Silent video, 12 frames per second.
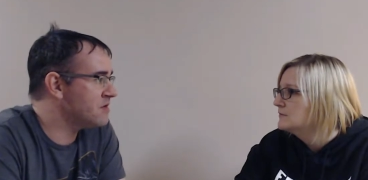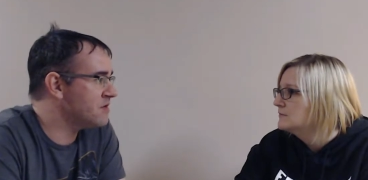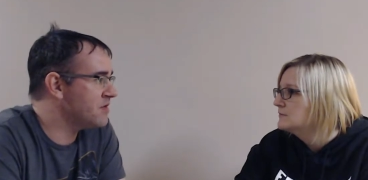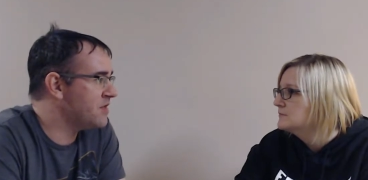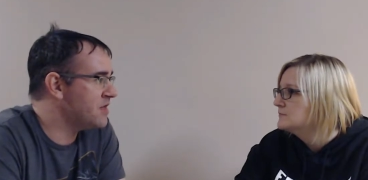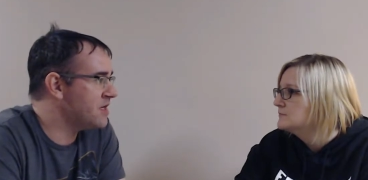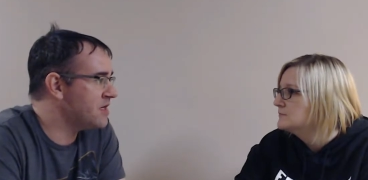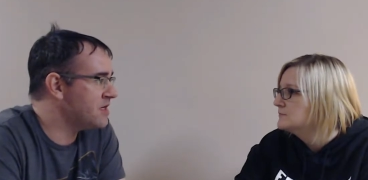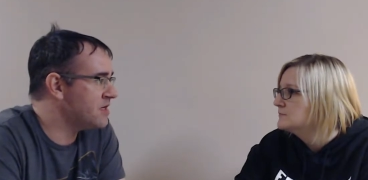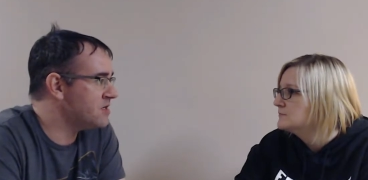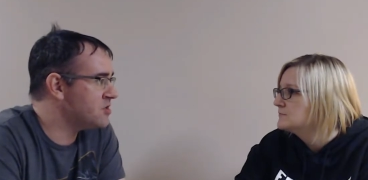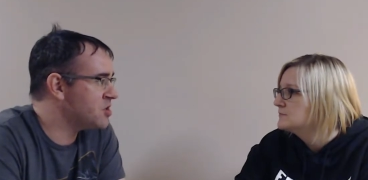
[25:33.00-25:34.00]

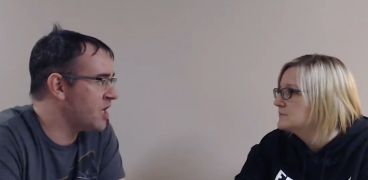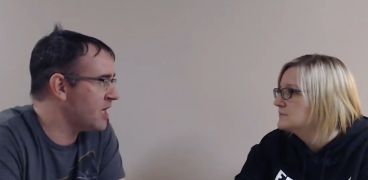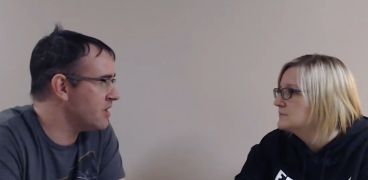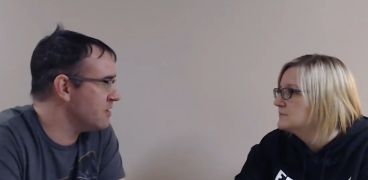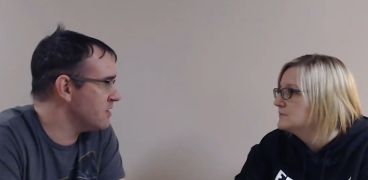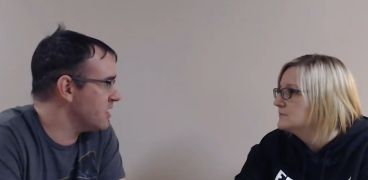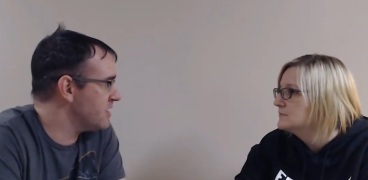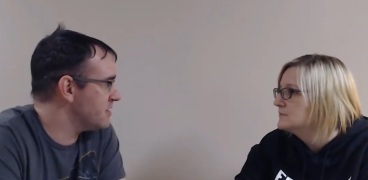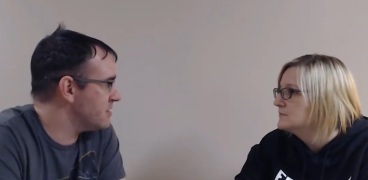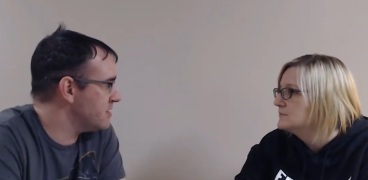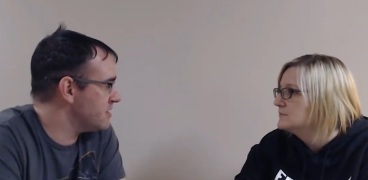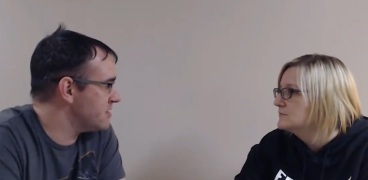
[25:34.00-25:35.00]
Speaker 1: the jail
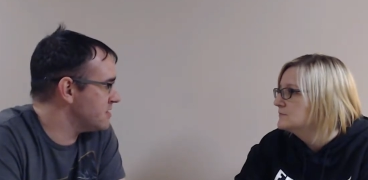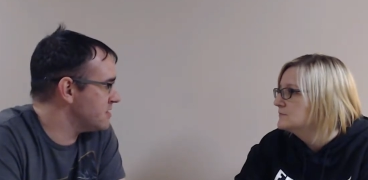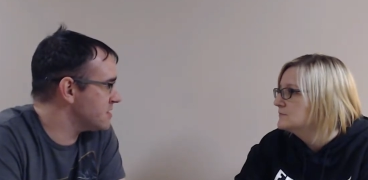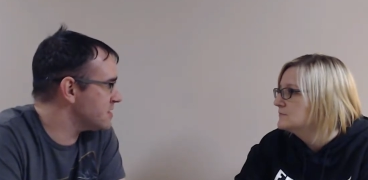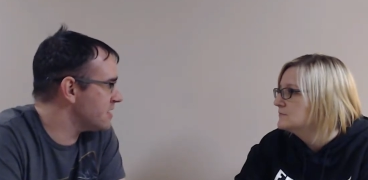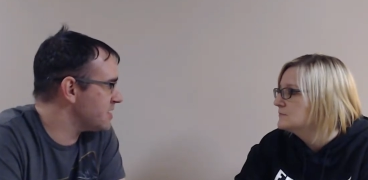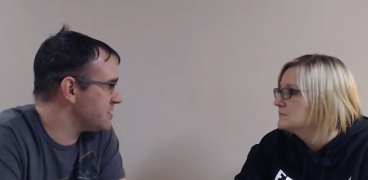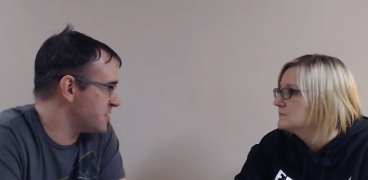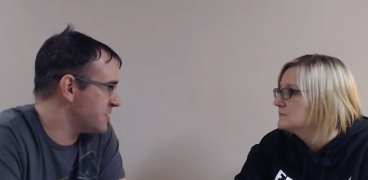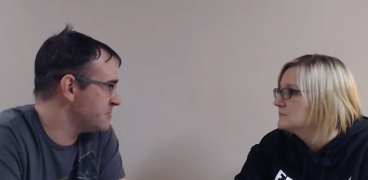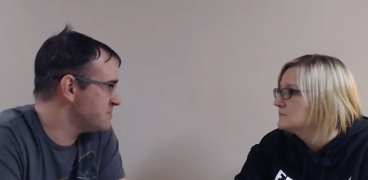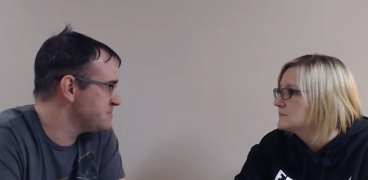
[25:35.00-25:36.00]
and the, the
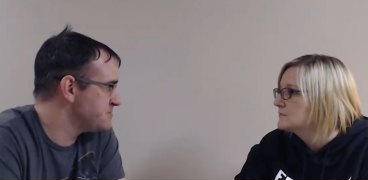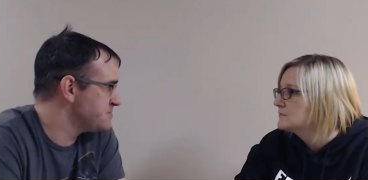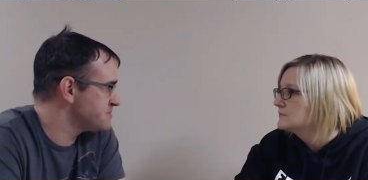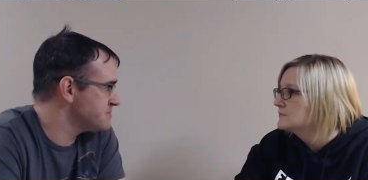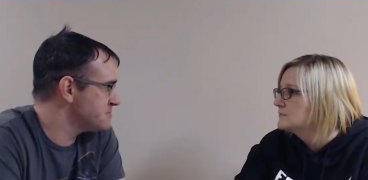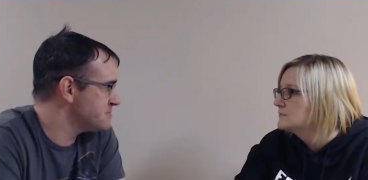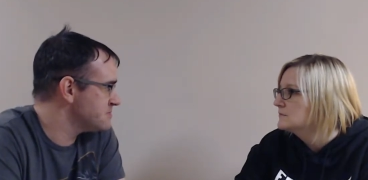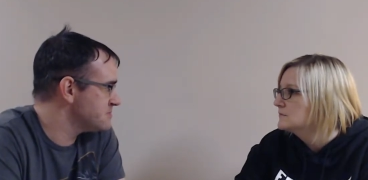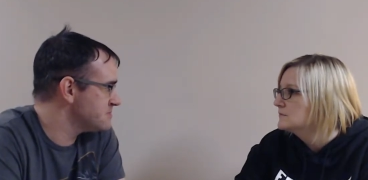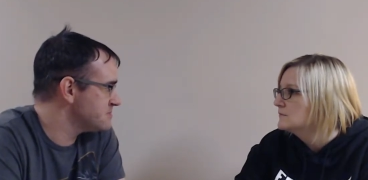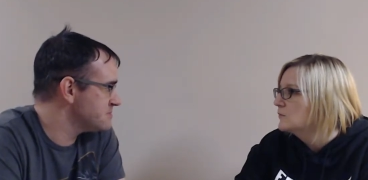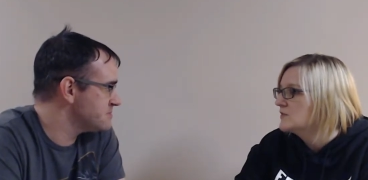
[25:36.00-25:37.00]
slicer?
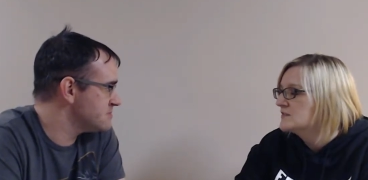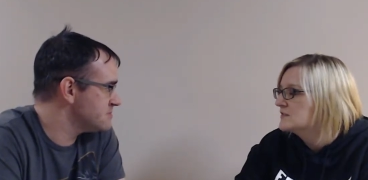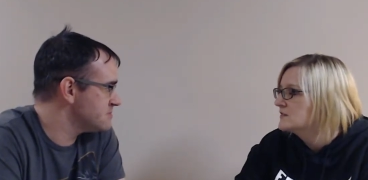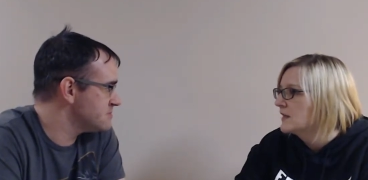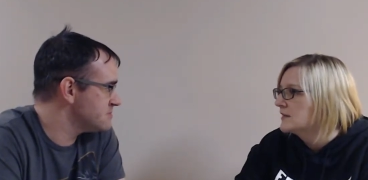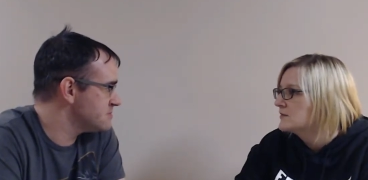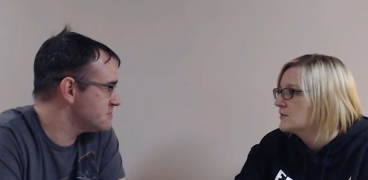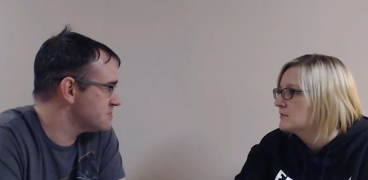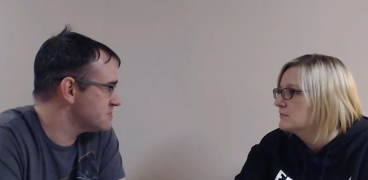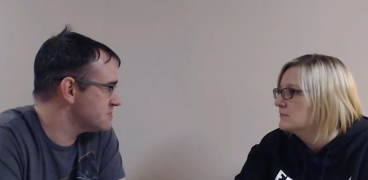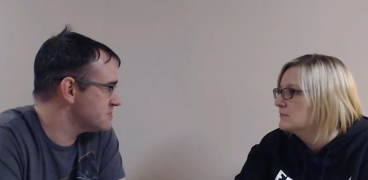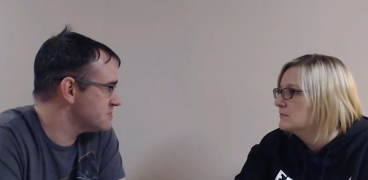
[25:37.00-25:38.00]
Speaker 2: What's a slicer?
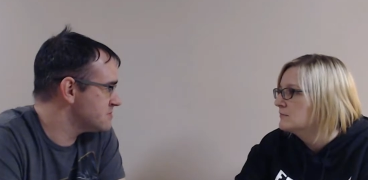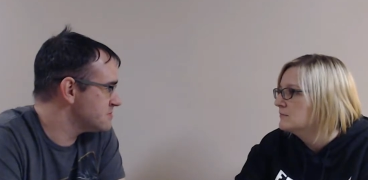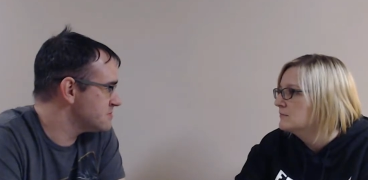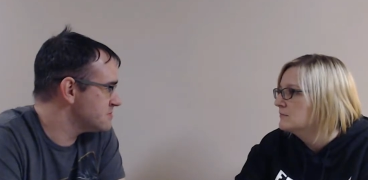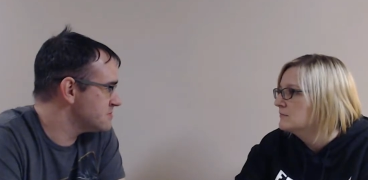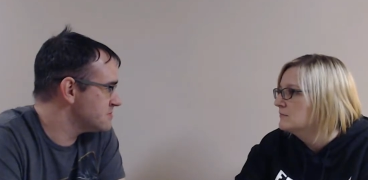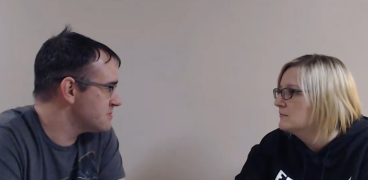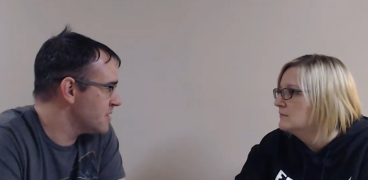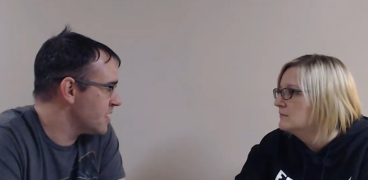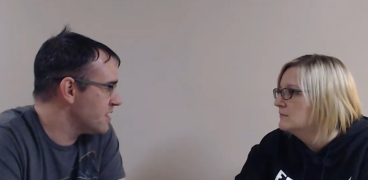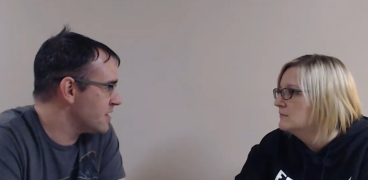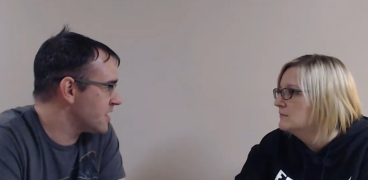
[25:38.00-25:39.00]

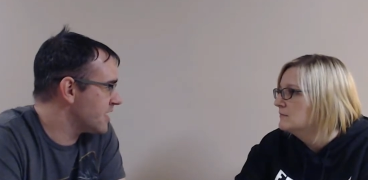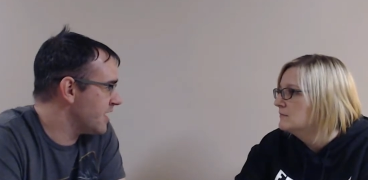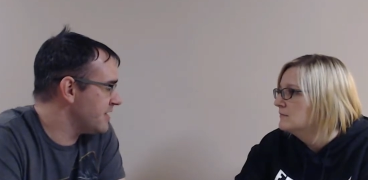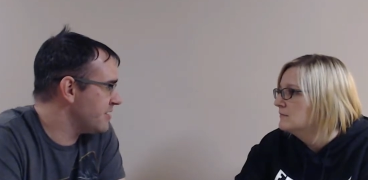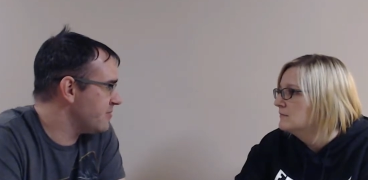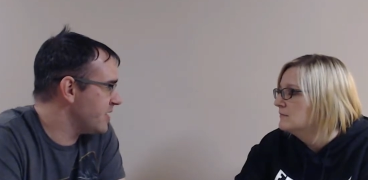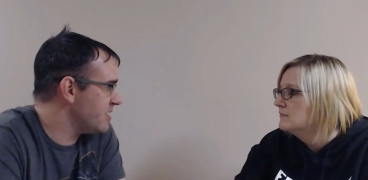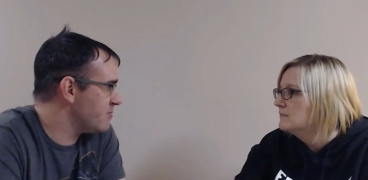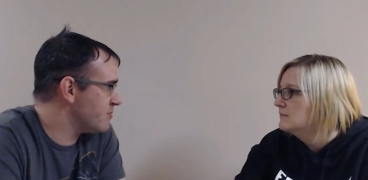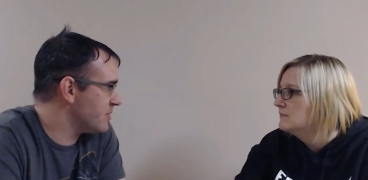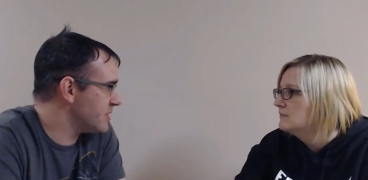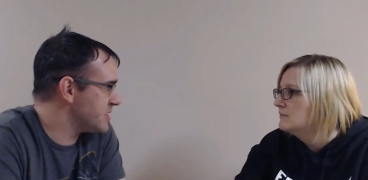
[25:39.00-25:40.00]
Speaker 1: The guy they met
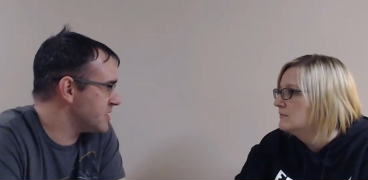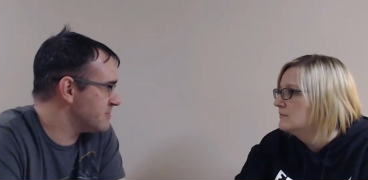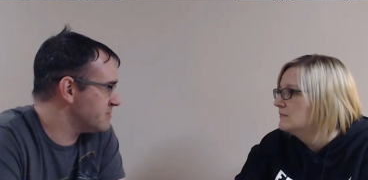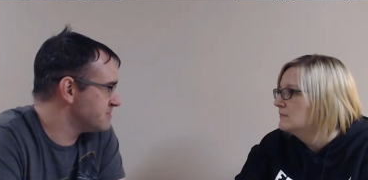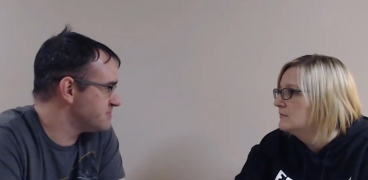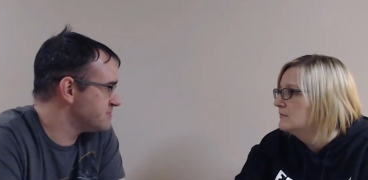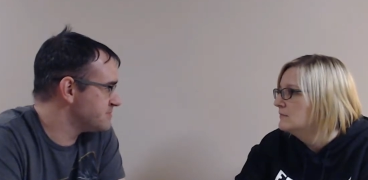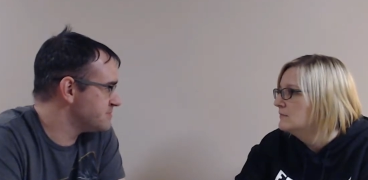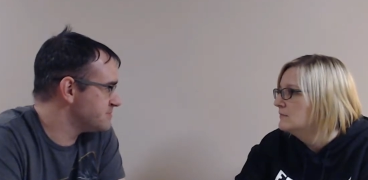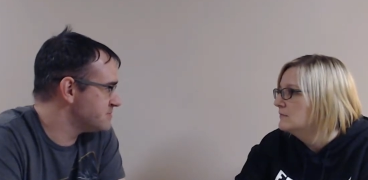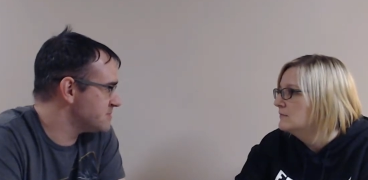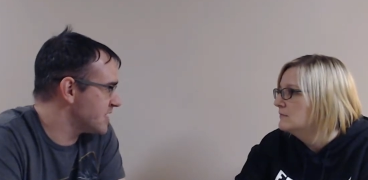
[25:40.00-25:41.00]
in prison,
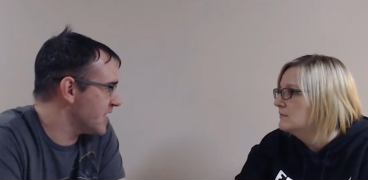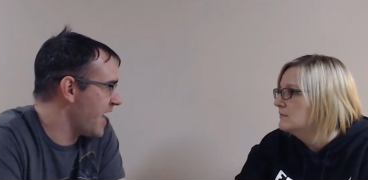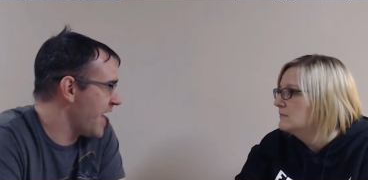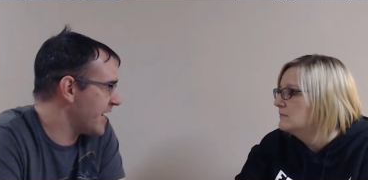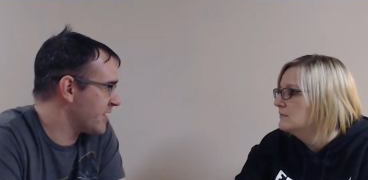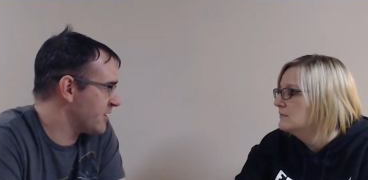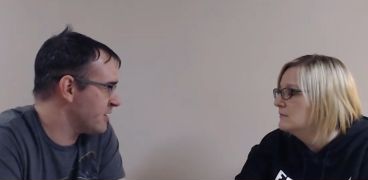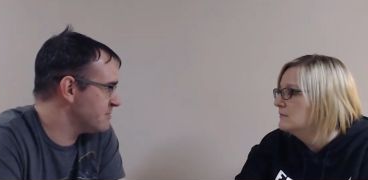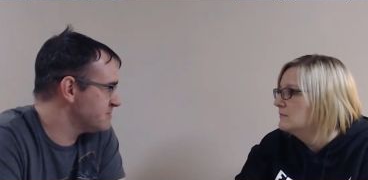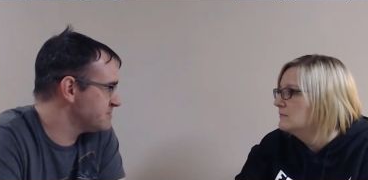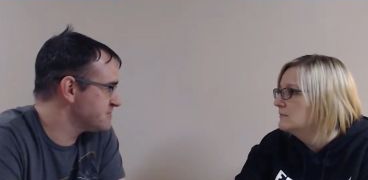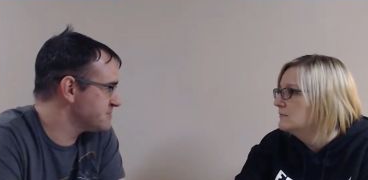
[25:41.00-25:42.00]
the hacker.
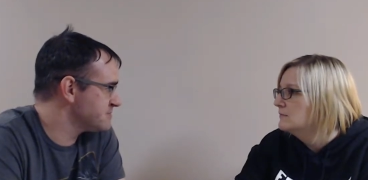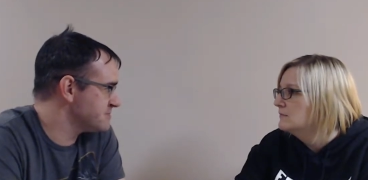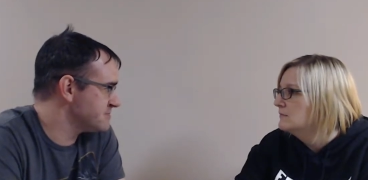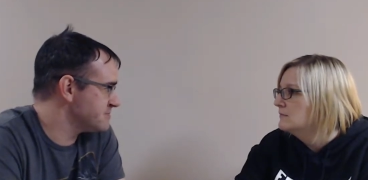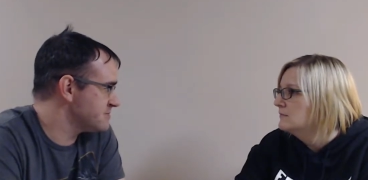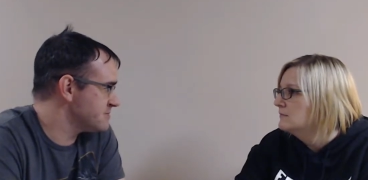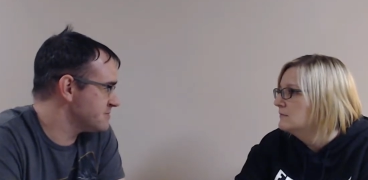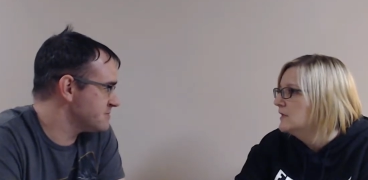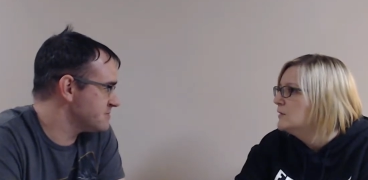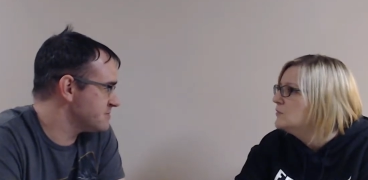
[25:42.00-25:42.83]
Speaker 2: He